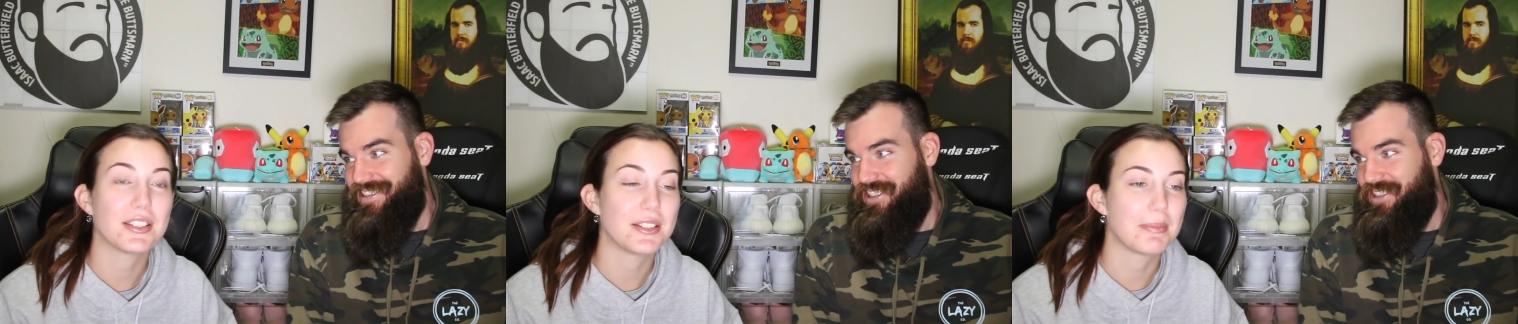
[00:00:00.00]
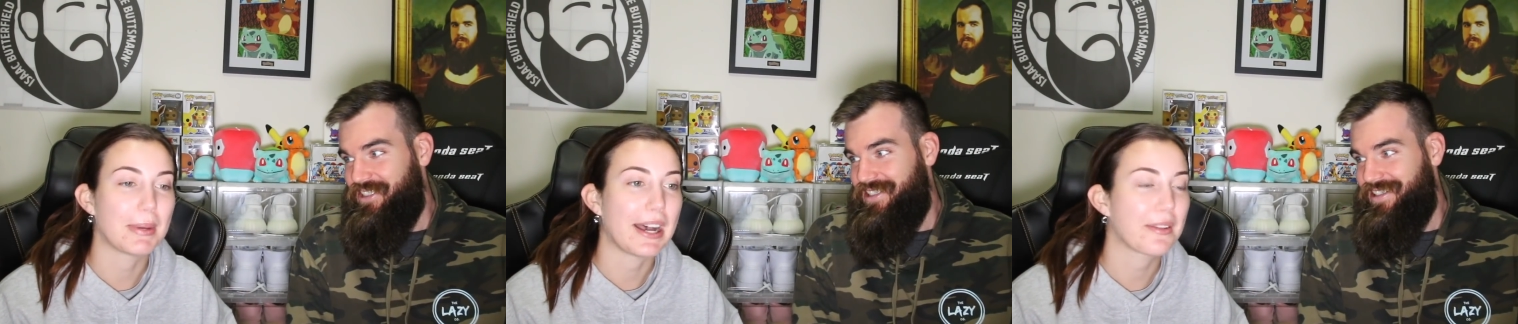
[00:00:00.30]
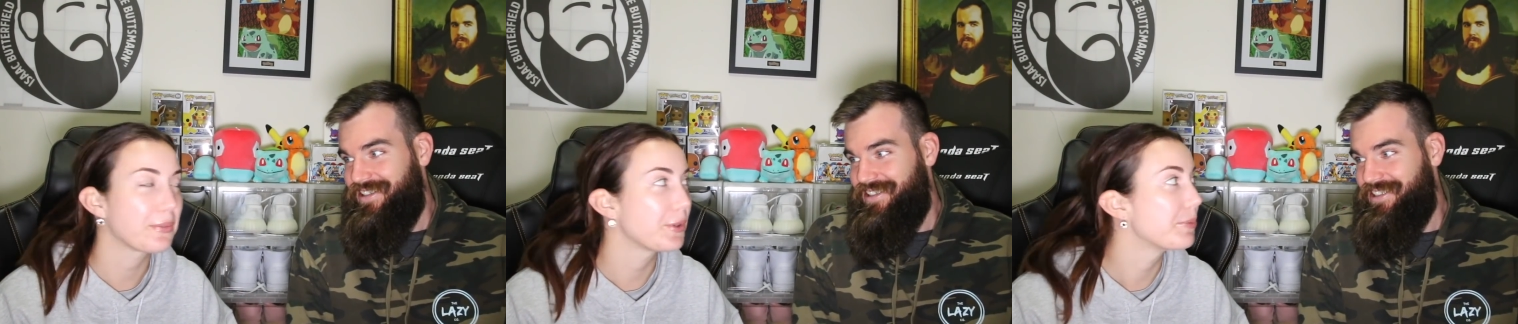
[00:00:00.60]
Speaker 1: and
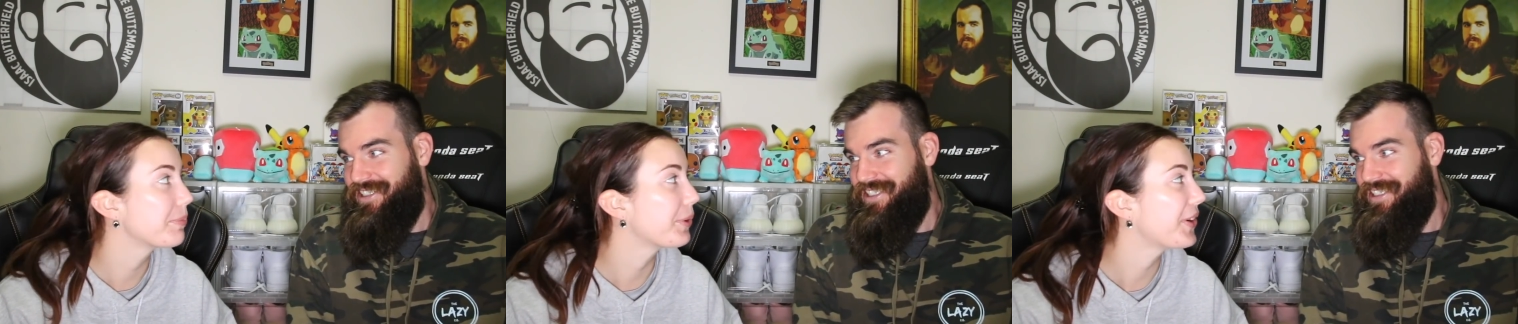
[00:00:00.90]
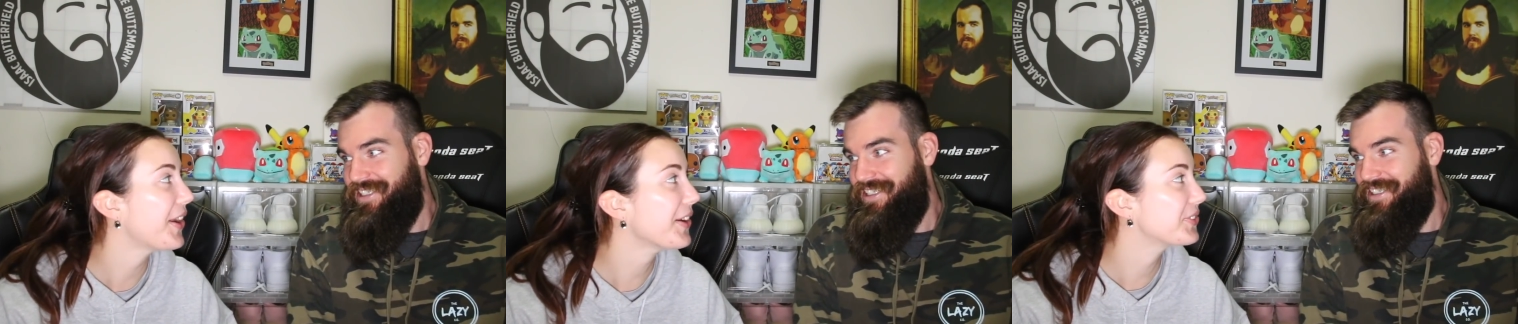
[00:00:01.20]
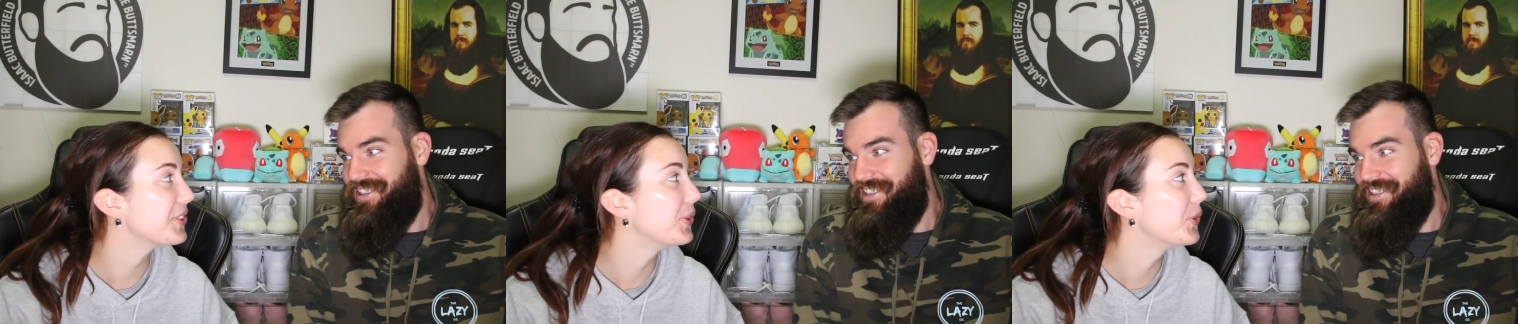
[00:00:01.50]
bathroom
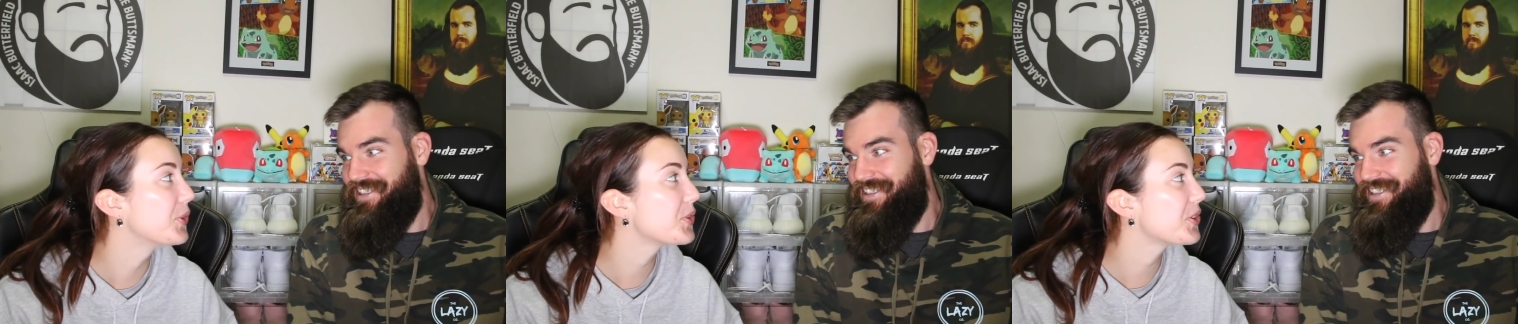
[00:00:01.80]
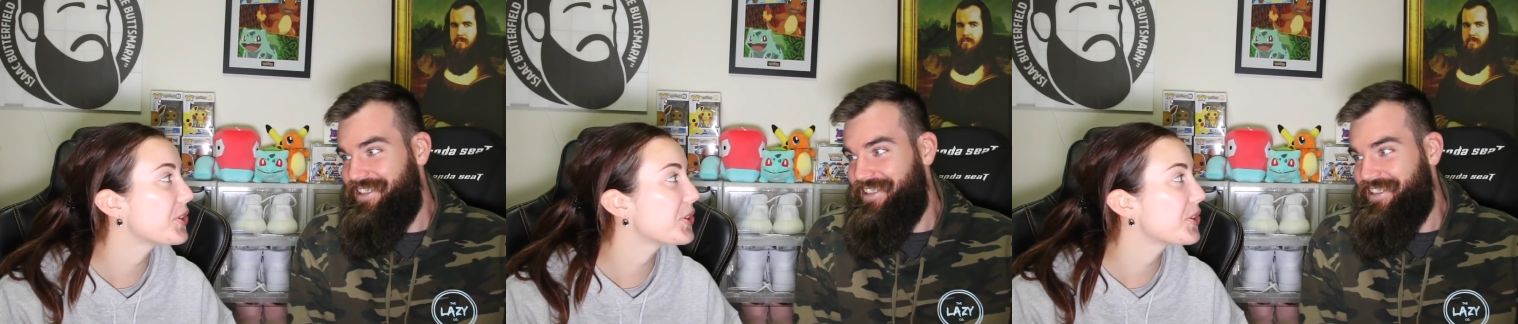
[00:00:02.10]
products and laundry